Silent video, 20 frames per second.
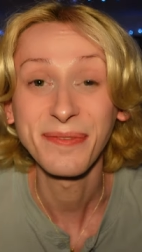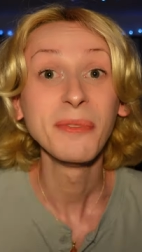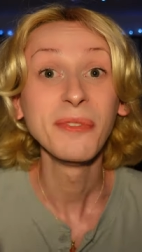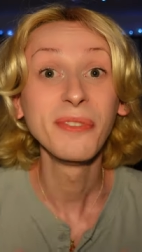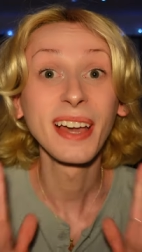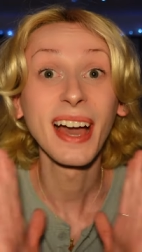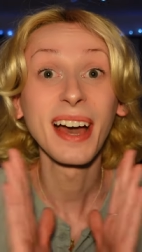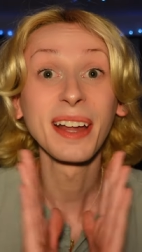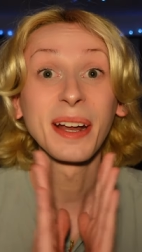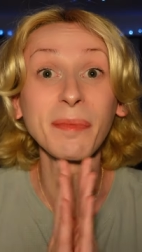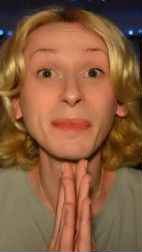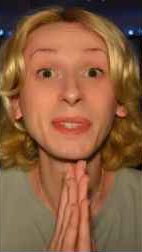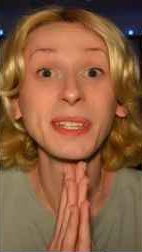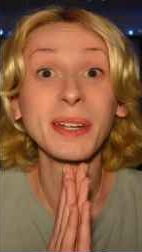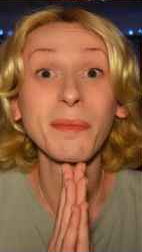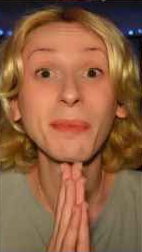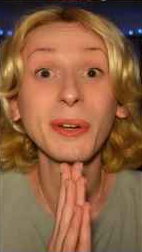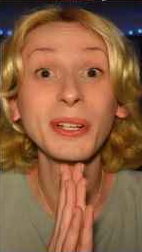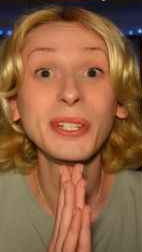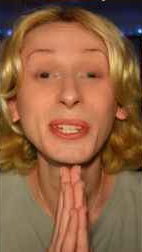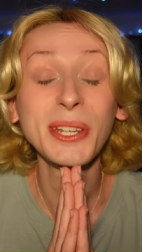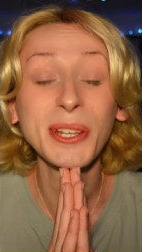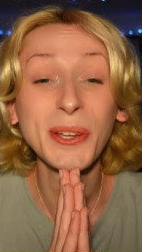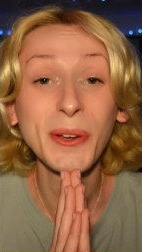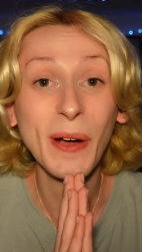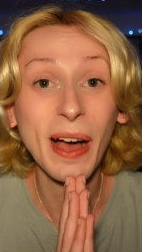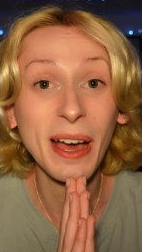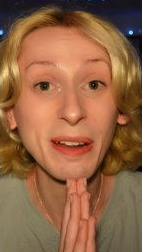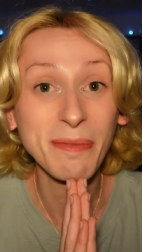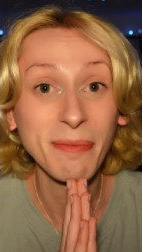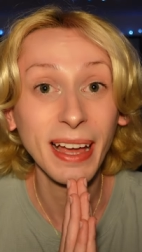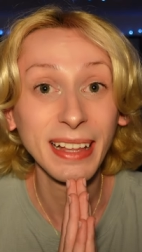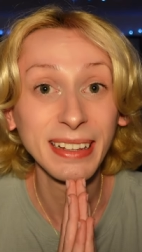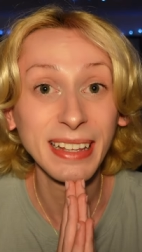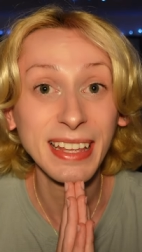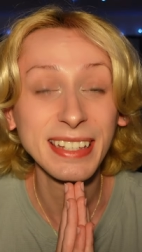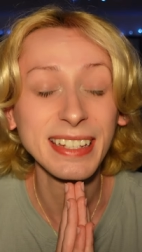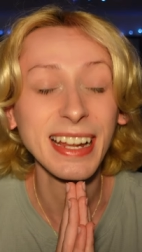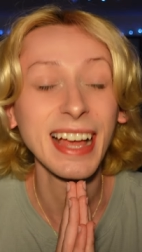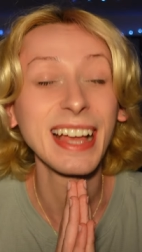Moving on up to number two on my list,